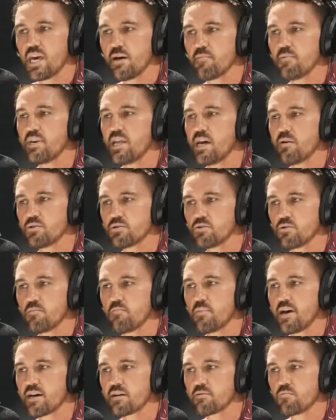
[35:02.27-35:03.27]
out, but now we're sort
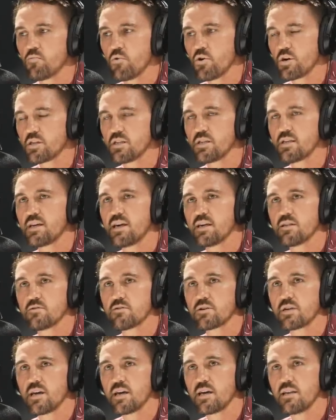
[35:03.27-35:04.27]
of back working
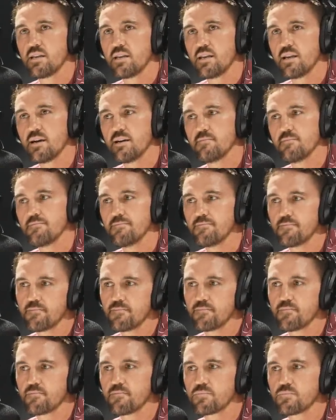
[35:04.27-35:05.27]
together again and um,
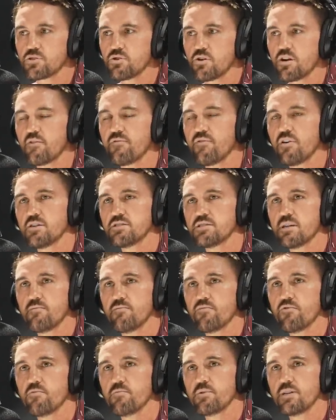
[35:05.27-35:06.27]
trying to find
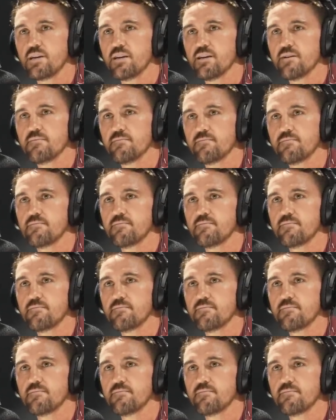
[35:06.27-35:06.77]
something for me now.